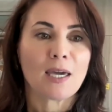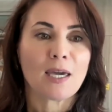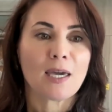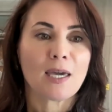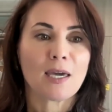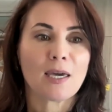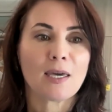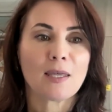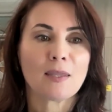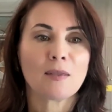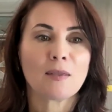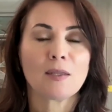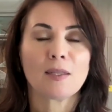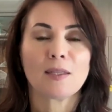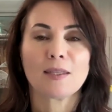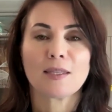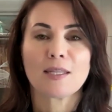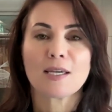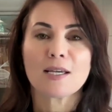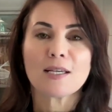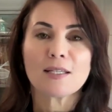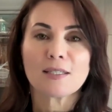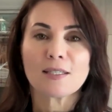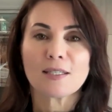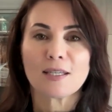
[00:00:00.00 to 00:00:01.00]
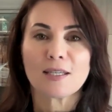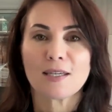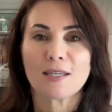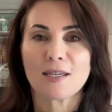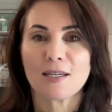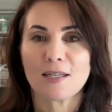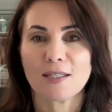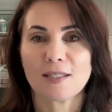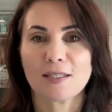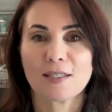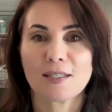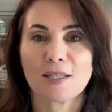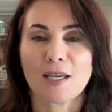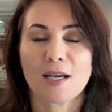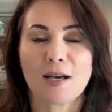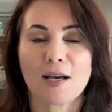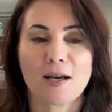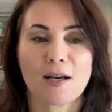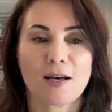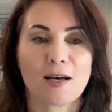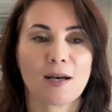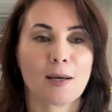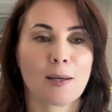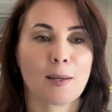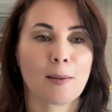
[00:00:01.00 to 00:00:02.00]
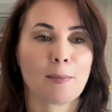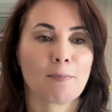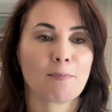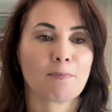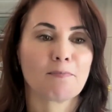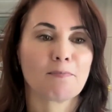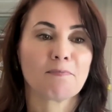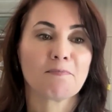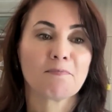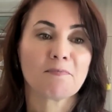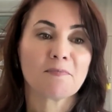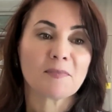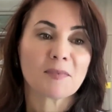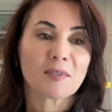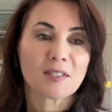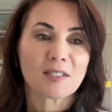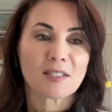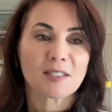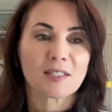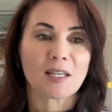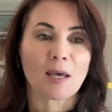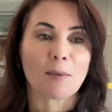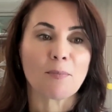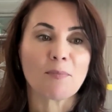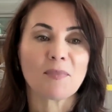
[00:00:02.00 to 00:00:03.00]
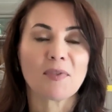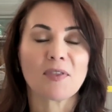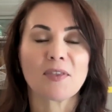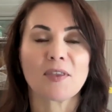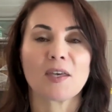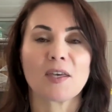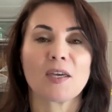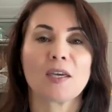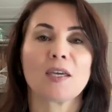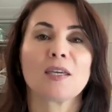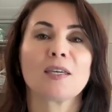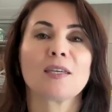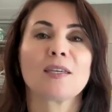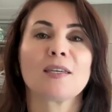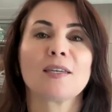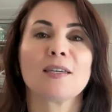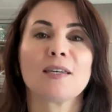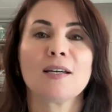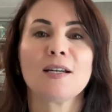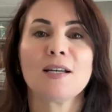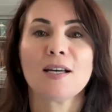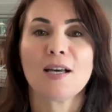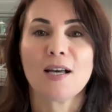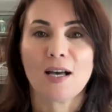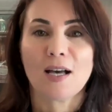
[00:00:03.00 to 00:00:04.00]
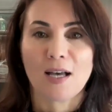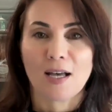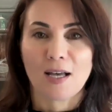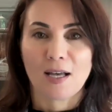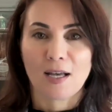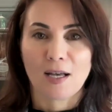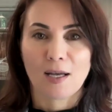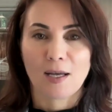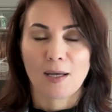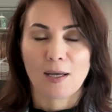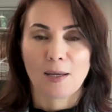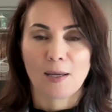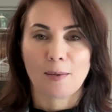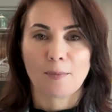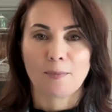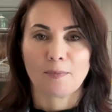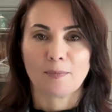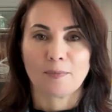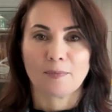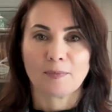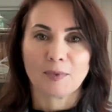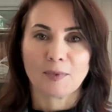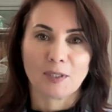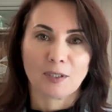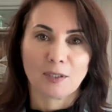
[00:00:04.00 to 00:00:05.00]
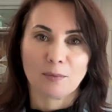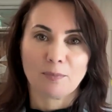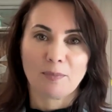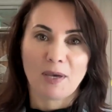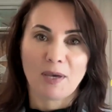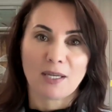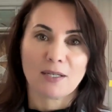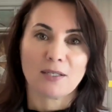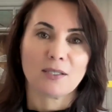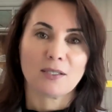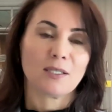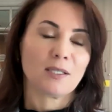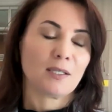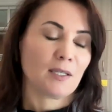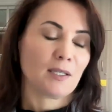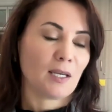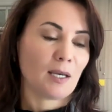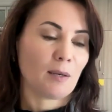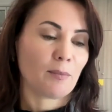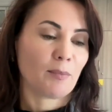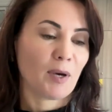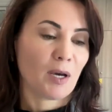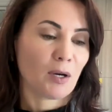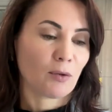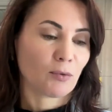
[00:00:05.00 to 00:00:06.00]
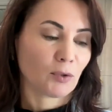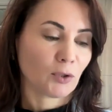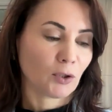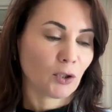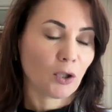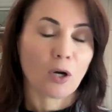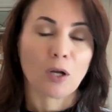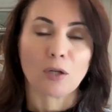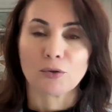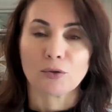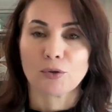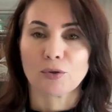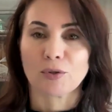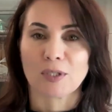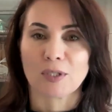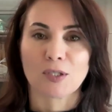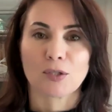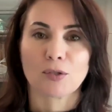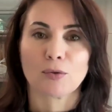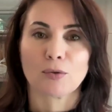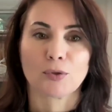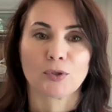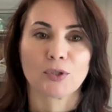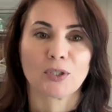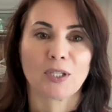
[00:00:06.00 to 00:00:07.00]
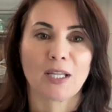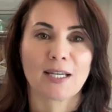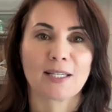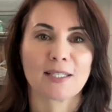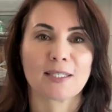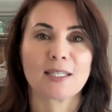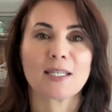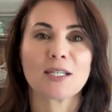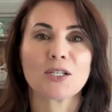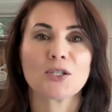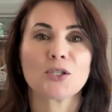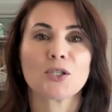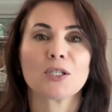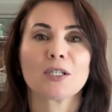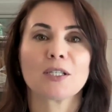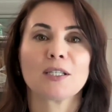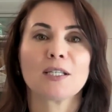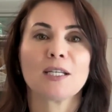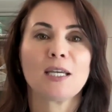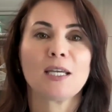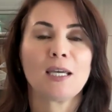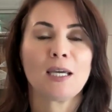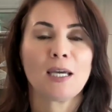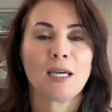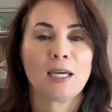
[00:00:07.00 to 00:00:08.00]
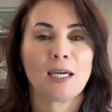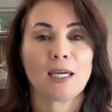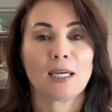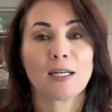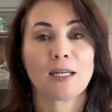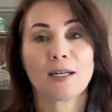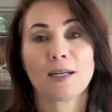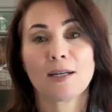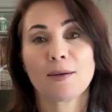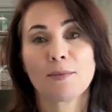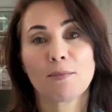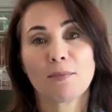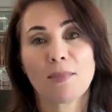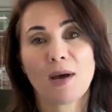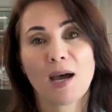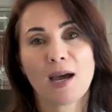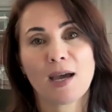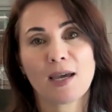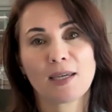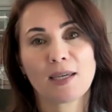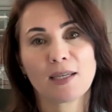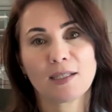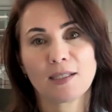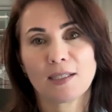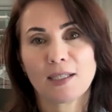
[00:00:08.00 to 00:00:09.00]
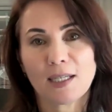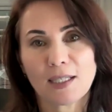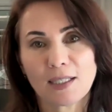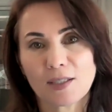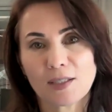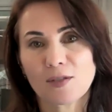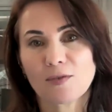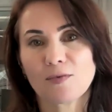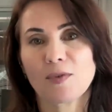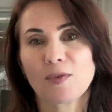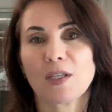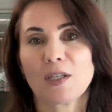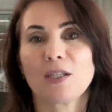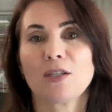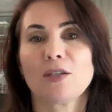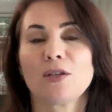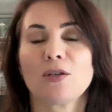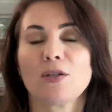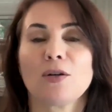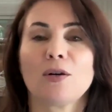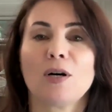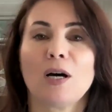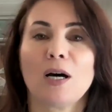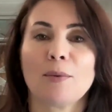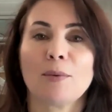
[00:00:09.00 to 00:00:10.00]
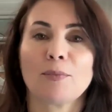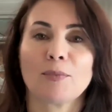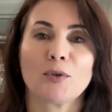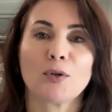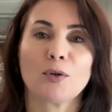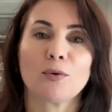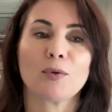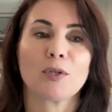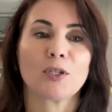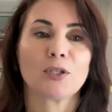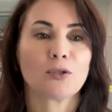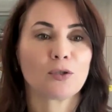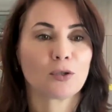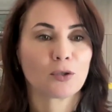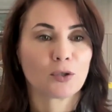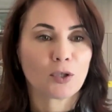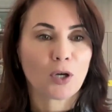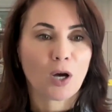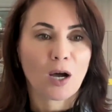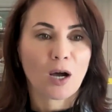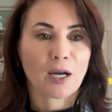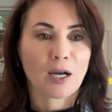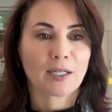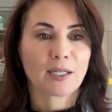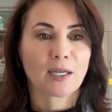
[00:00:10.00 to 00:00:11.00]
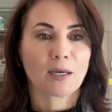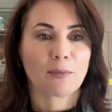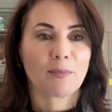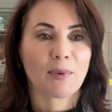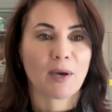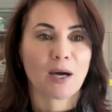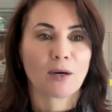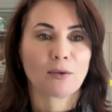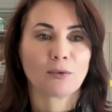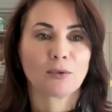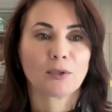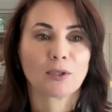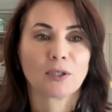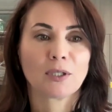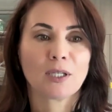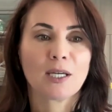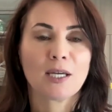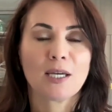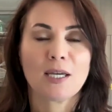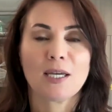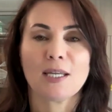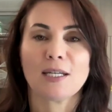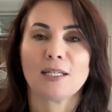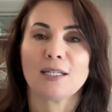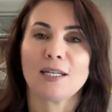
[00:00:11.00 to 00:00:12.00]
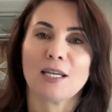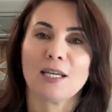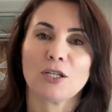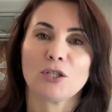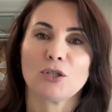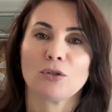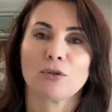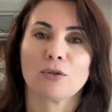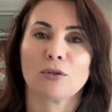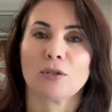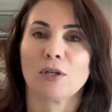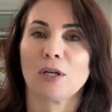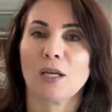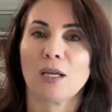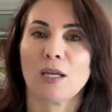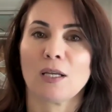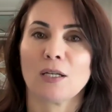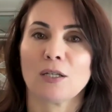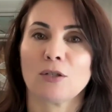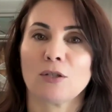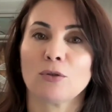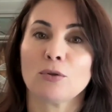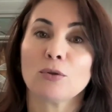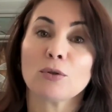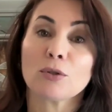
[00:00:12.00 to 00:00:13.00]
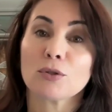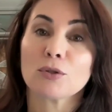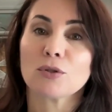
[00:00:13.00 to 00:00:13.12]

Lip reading: And this is something a little bit about culture and socialization. In my next video, I'm going to talk about nature and